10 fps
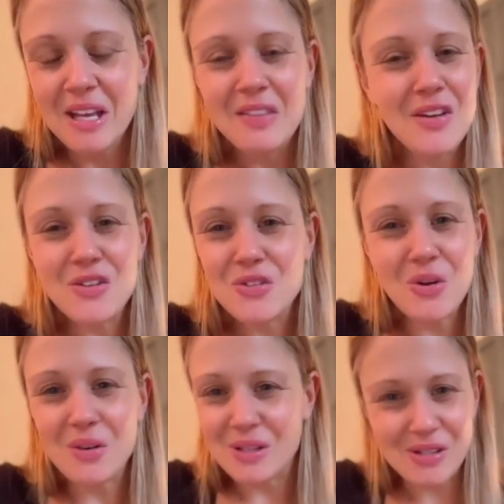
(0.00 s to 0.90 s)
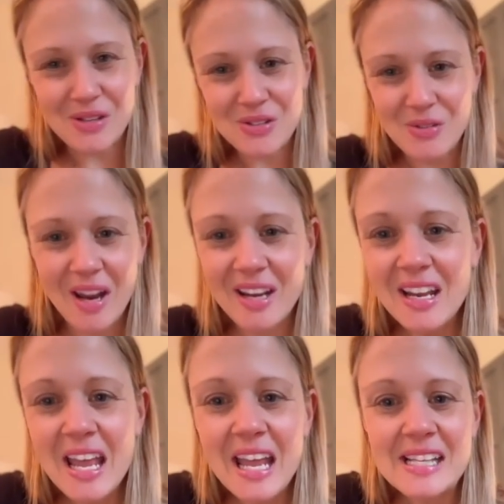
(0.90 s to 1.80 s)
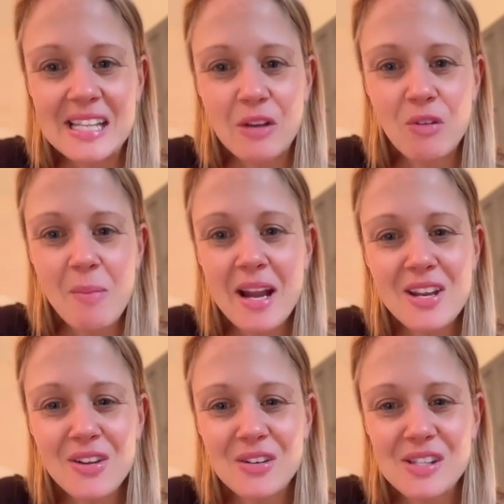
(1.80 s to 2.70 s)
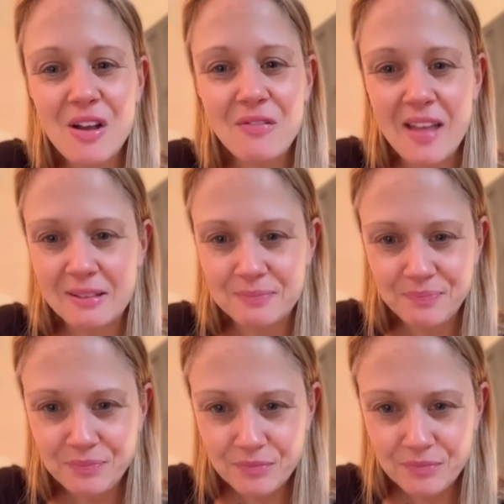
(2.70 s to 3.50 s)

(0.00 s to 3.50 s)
They just don't exist, right? It's like reminding yourself that